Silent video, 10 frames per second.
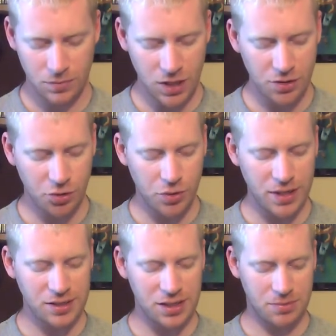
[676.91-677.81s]
Another
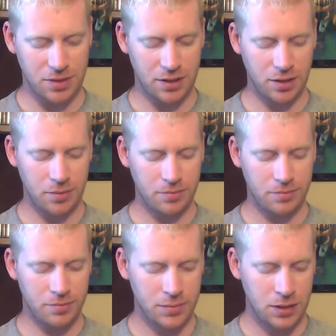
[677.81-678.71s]
Craigslist pickup.
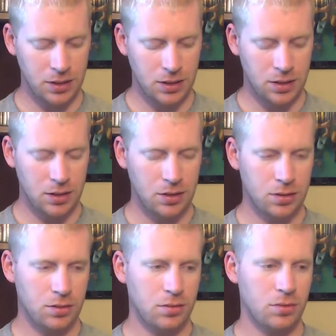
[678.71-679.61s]

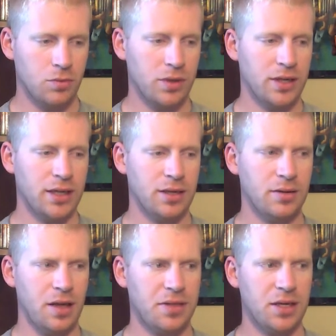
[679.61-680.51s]
What did
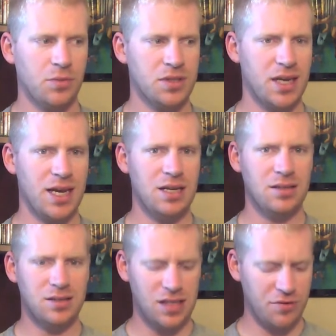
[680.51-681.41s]
I think it was
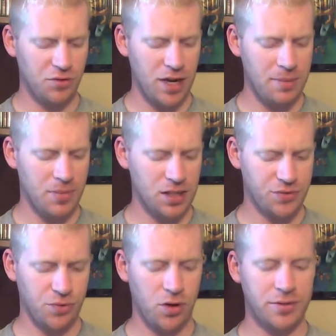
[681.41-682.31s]
7 or 8 bucks
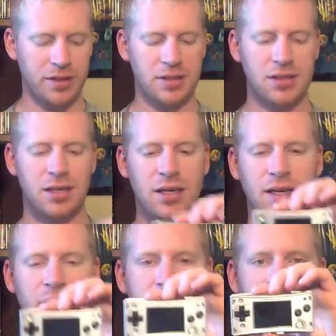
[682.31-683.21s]
for all this.
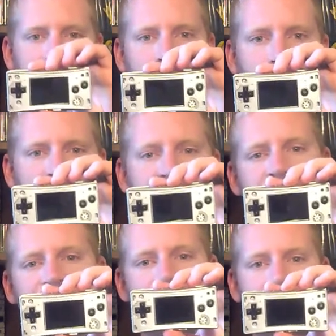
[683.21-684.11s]
Game Boy
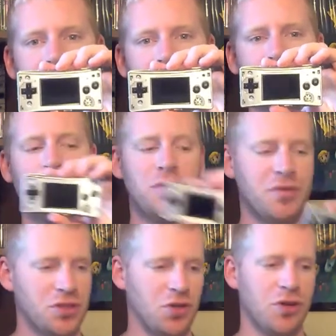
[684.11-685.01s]
Advance Micro with
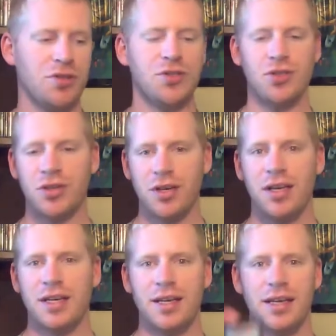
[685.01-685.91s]
the charger
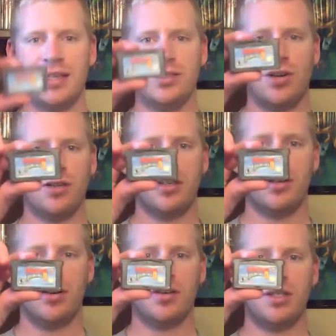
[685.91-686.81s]
and Donkey
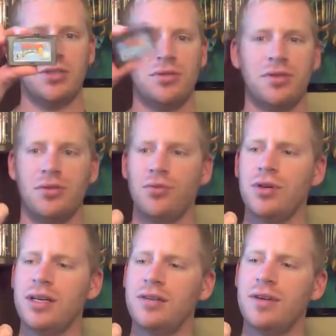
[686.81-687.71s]
Kong Country
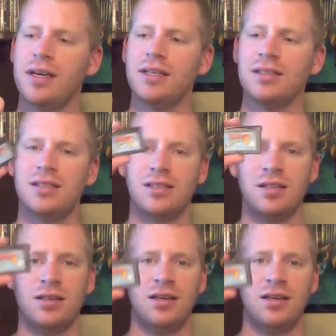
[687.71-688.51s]
3 Advance.